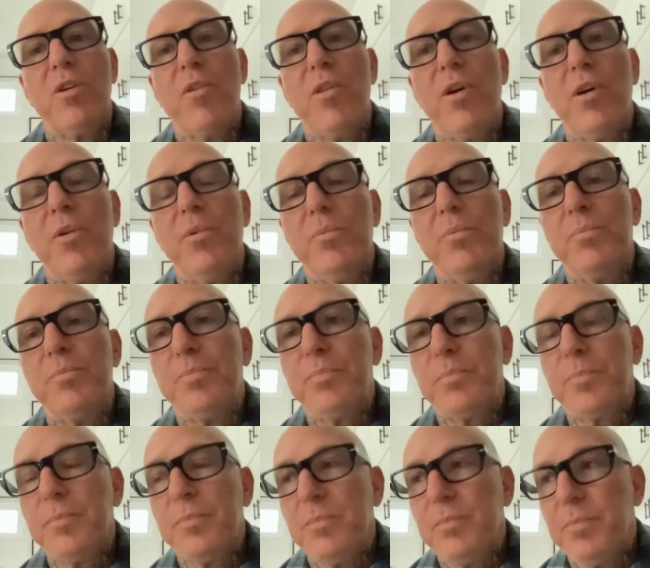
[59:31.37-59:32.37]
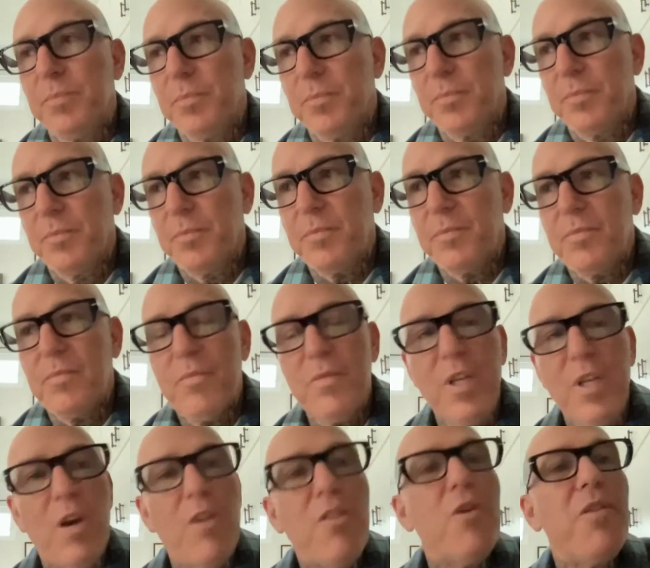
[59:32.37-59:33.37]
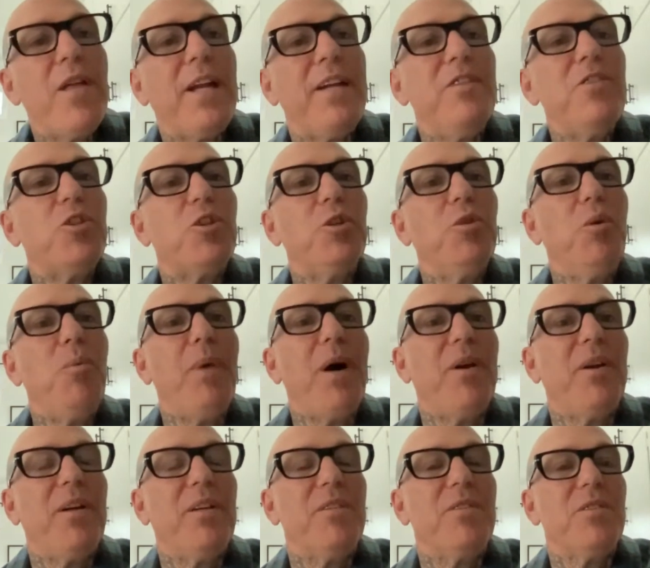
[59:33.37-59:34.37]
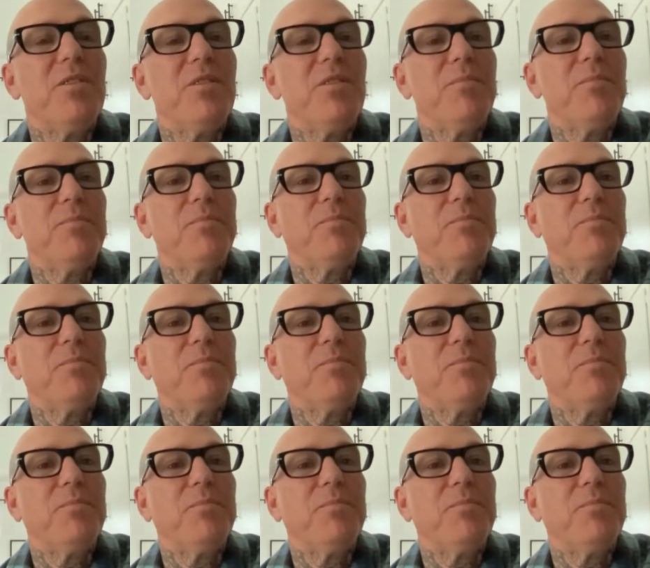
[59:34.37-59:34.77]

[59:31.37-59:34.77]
although that is true about us.